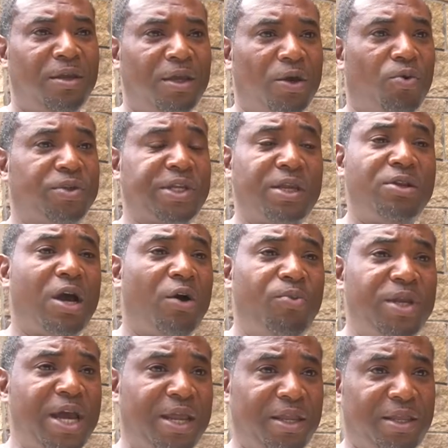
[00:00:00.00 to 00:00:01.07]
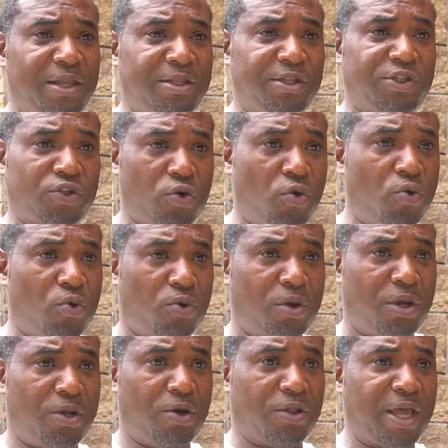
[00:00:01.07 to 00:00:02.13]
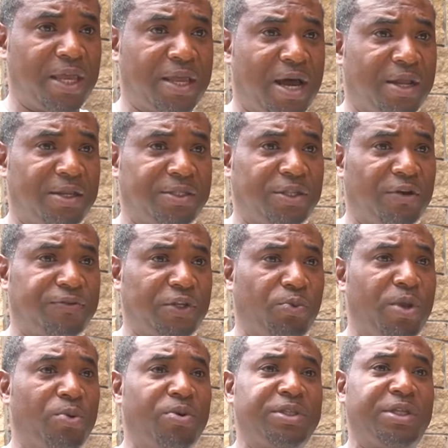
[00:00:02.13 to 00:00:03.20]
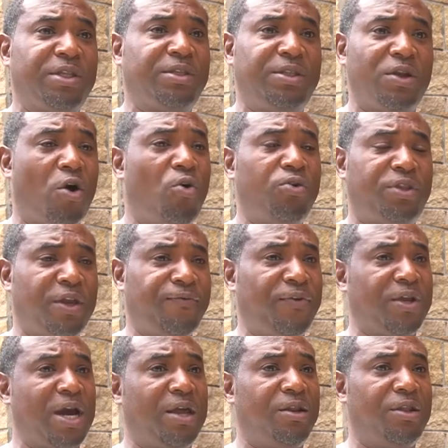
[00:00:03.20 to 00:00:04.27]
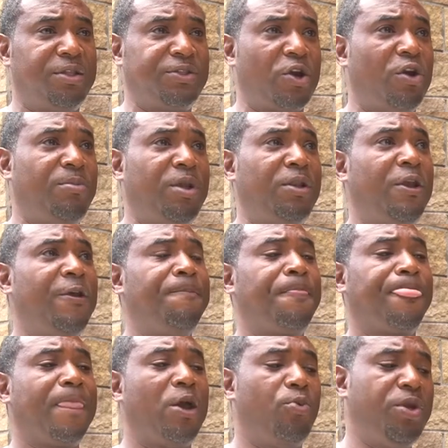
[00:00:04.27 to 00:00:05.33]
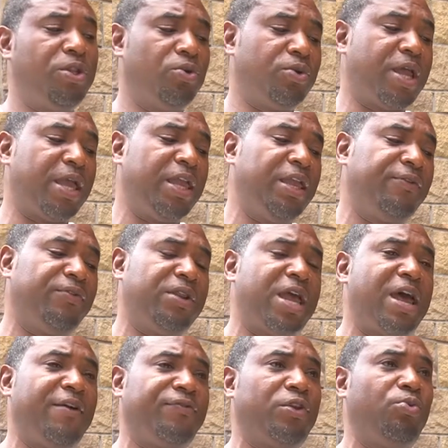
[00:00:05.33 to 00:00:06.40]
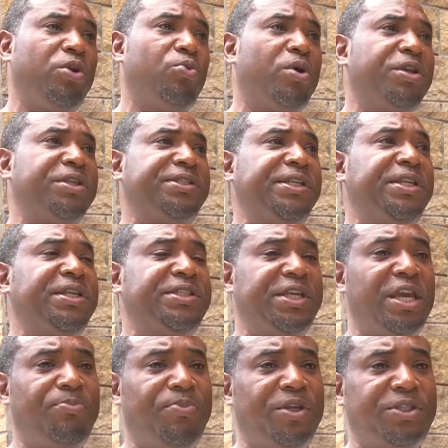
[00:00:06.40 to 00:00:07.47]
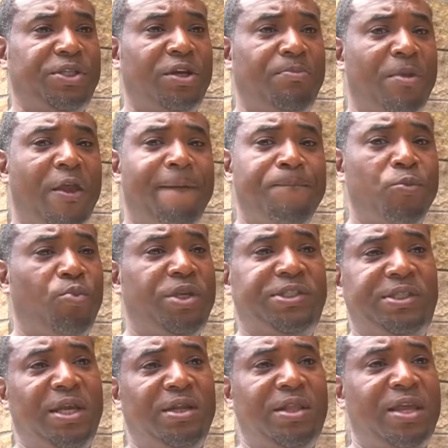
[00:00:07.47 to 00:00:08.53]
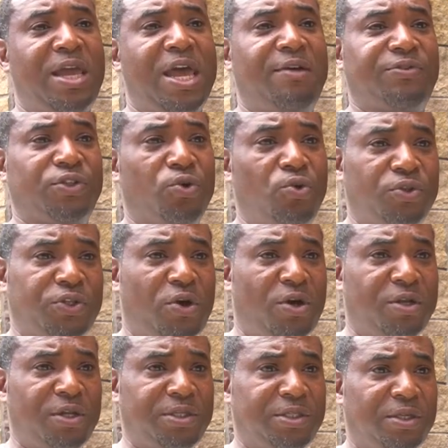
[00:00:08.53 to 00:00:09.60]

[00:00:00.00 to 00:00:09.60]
It was like, no, we got to get to school and all that kind of stuff. So we was a whole different kind of determined. And we knew that even after we won the city championship, we still ain't have schools on us.